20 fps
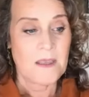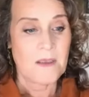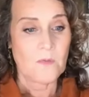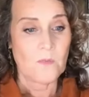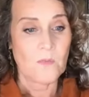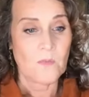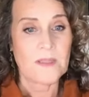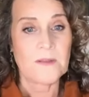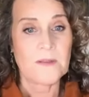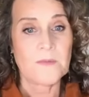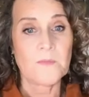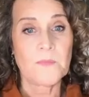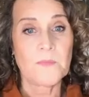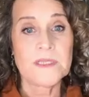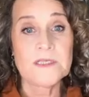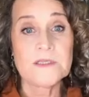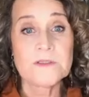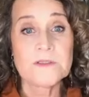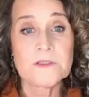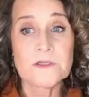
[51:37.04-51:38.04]
Well, what
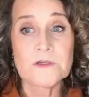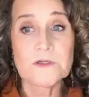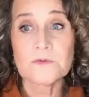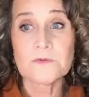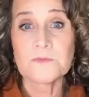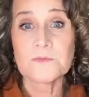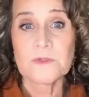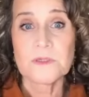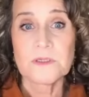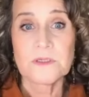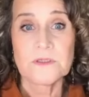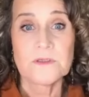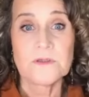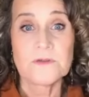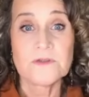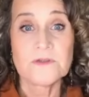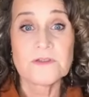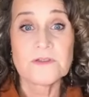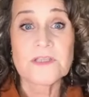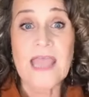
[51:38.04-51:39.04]
do?
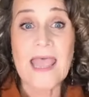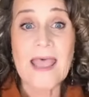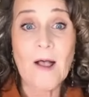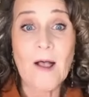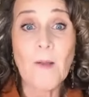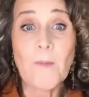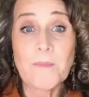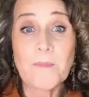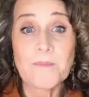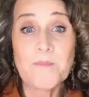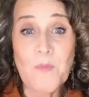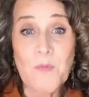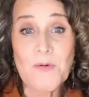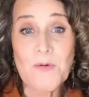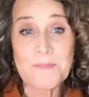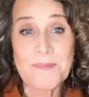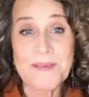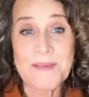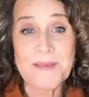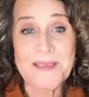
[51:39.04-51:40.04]
You just help
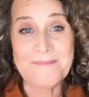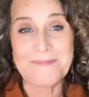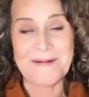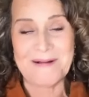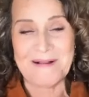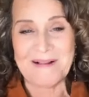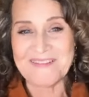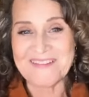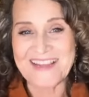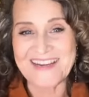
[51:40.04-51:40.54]
more people.